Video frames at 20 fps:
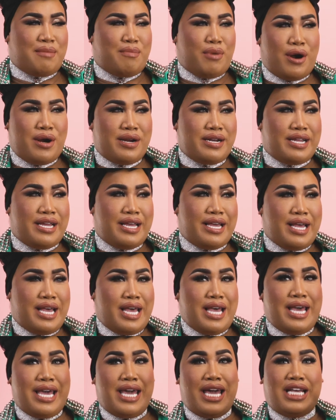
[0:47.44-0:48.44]
that party.
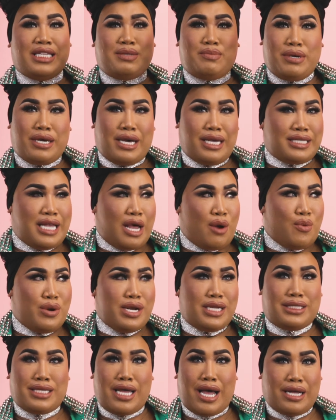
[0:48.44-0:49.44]
It's because I
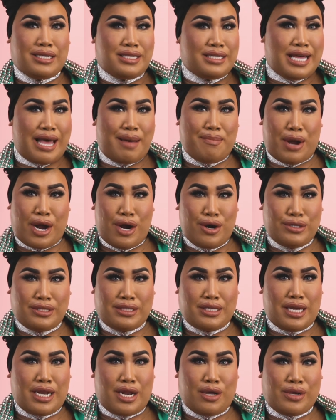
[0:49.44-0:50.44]
already talked to that
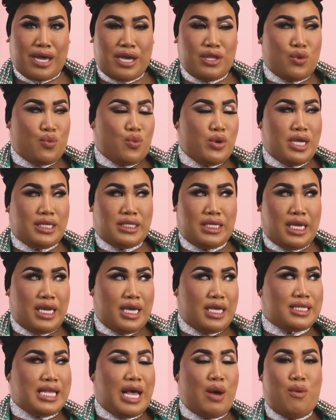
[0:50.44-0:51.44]
person, okay? The
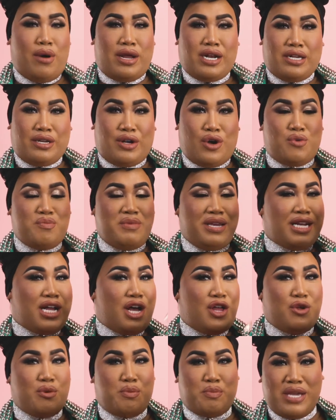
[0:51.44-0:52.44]
realty is I want to go meet other